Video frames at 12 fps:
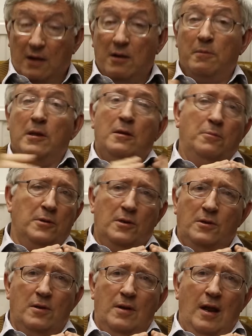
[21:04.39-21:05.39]
that'll be the
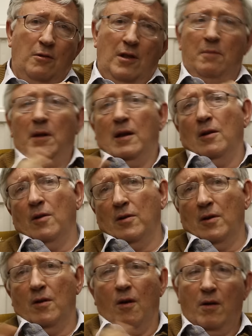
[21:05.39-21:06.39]
position now. They'll make a
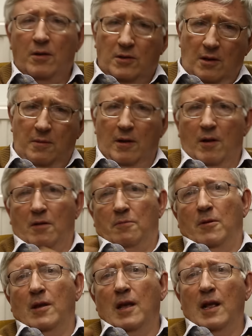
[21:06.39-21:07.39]
lot of noise.
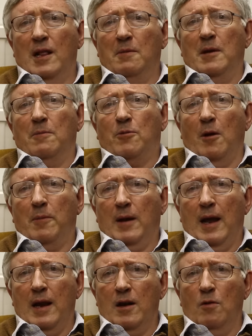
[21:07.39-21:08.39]
There'll be a
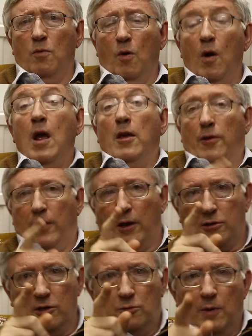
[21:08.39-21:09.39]
propaganda war. The
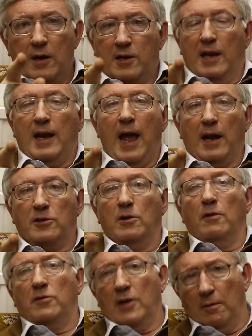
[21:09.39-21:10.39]
Russians will take
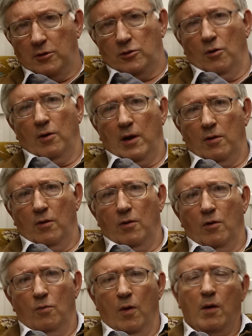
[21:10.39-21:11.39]
action of some sort. I don't
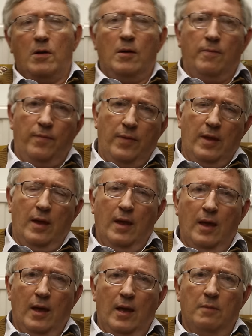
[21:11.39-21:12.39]
know what.
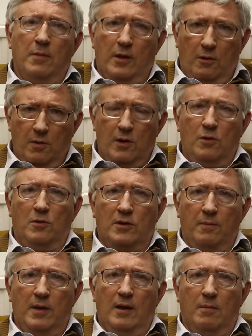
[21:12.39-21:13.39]
But they will do
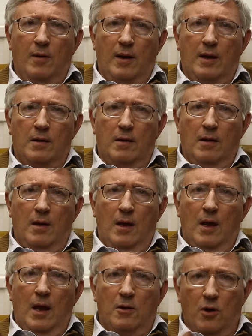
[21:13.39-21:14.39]
something about it.
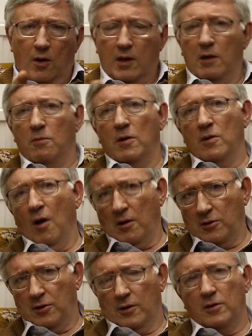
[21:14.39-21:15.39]
Turkey will
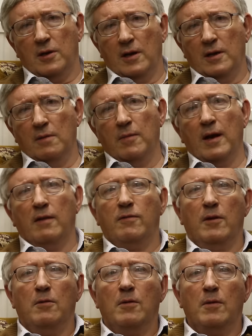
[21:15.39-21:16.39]
not succeed, in my
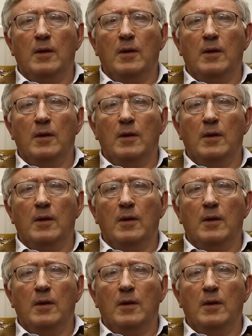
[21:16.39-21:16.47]
view,